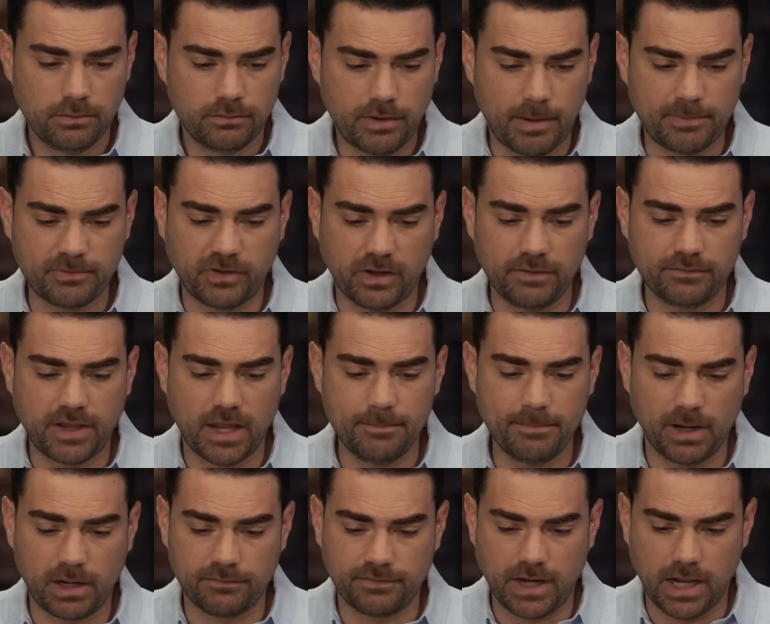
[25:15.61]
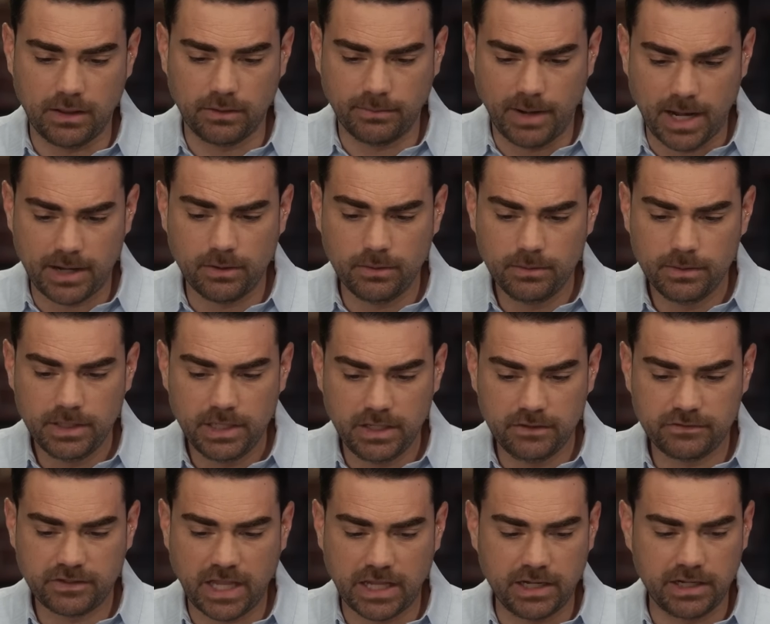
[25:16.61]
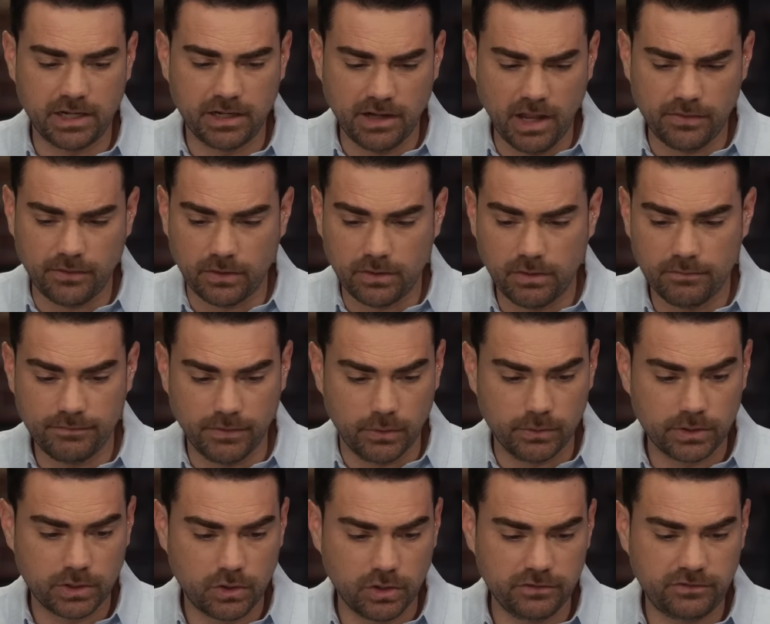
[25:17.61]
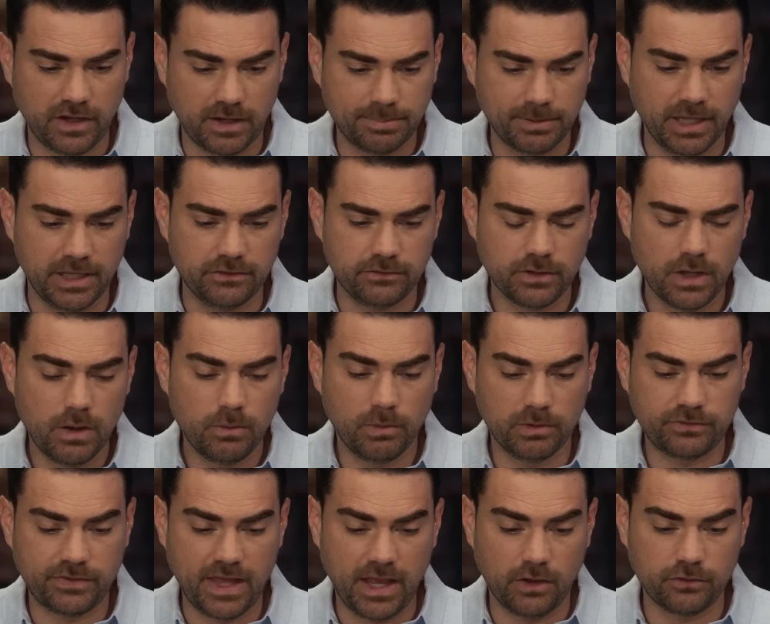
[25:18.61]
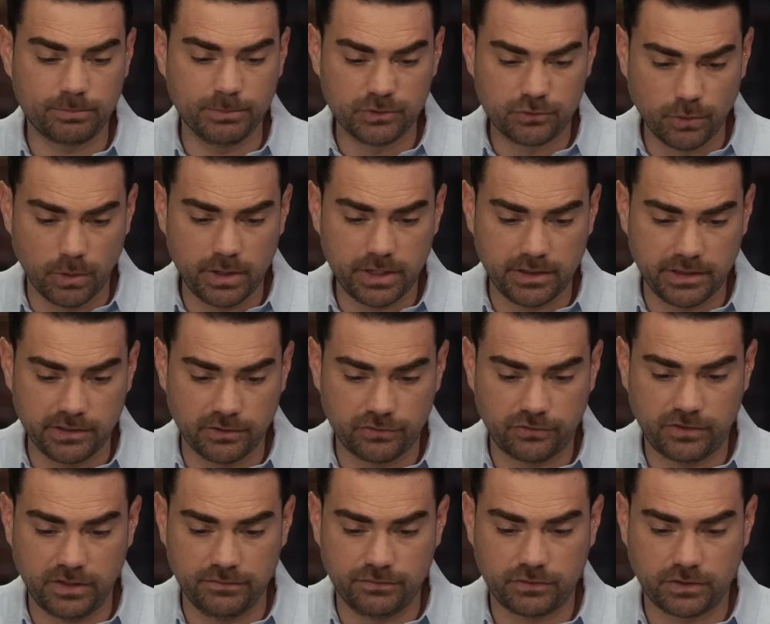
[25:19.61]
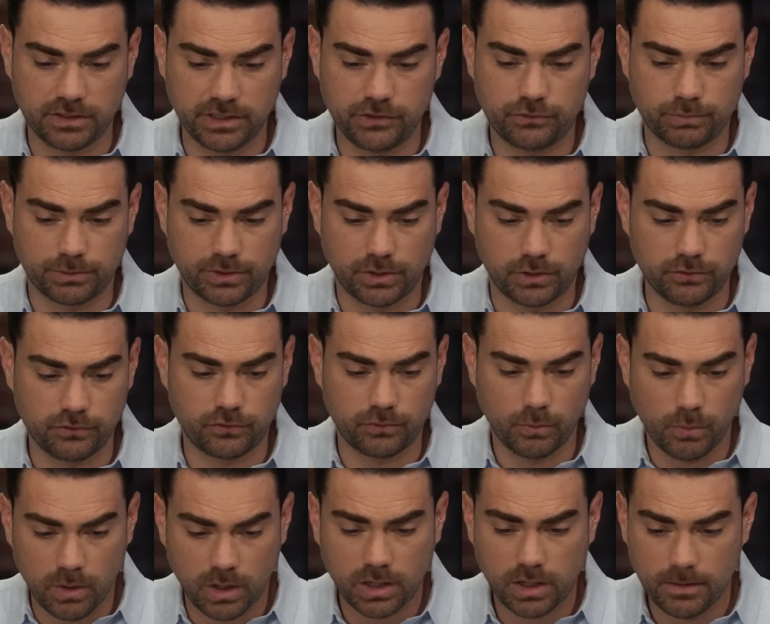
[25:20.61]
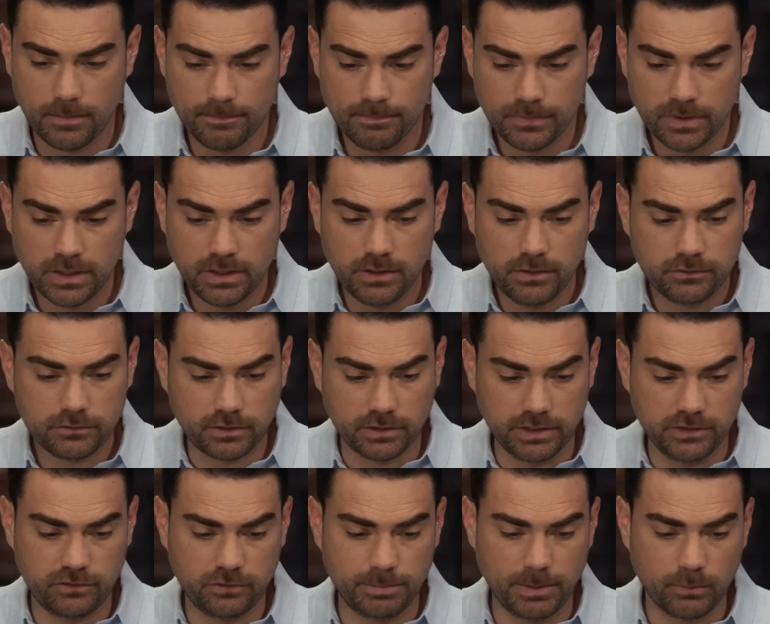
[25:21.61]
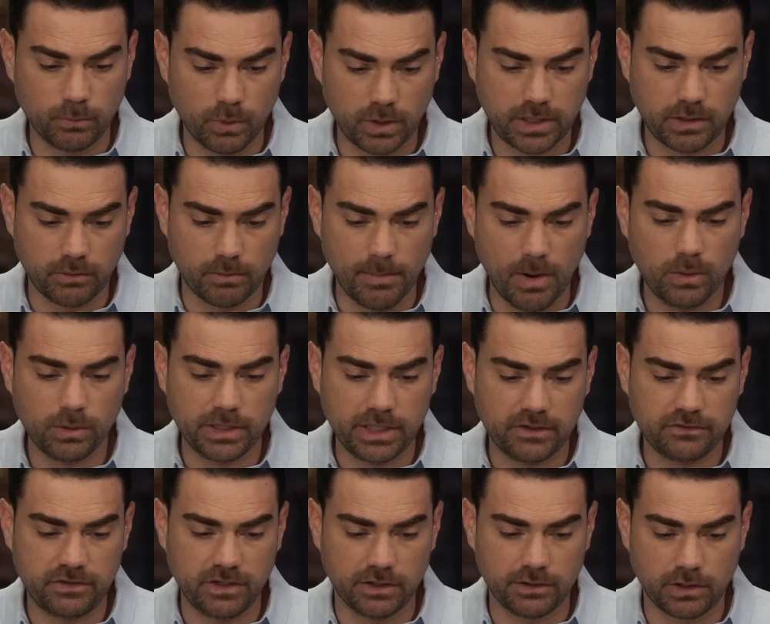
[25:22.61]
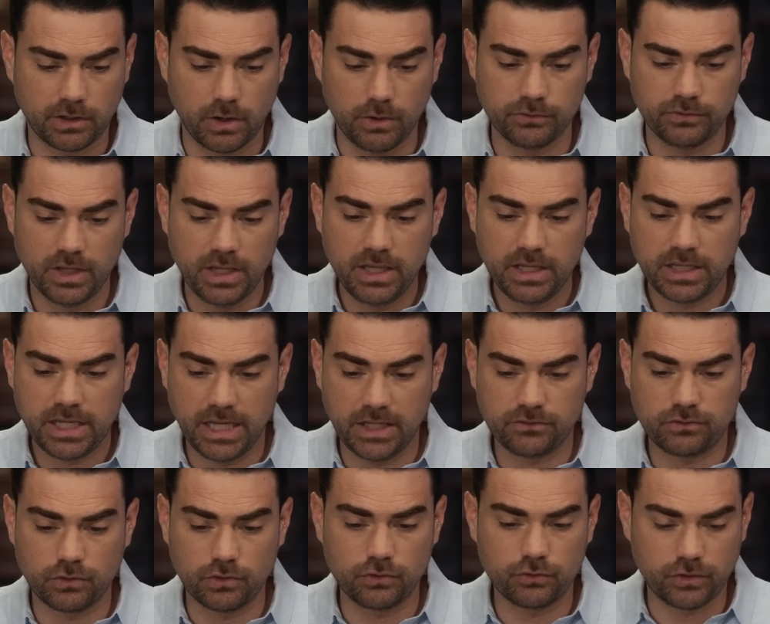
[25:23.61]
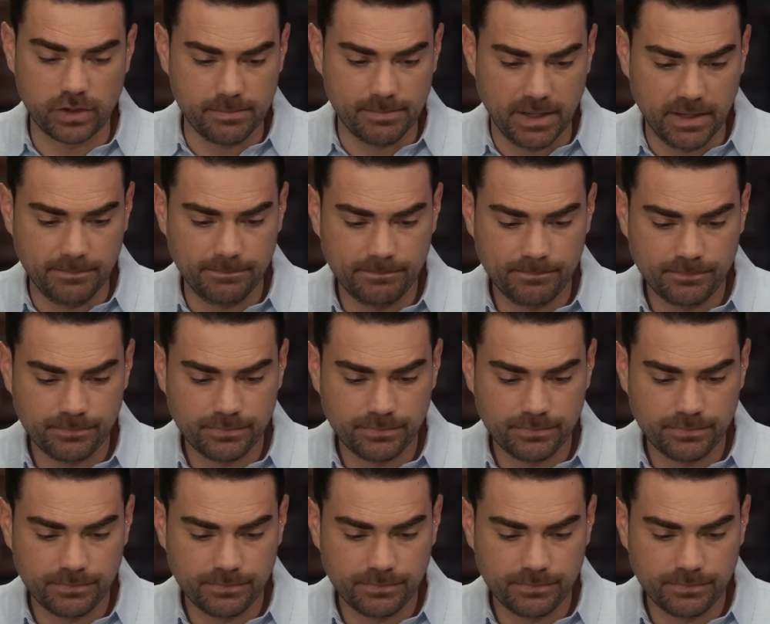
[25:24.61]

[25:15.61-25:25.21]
Representative Ken Buck of Colorado indicated another vote could take place once the House Majority Leader Steve Scalise returns to work. Scalise has been working remotely as he undergoes cancer treatment.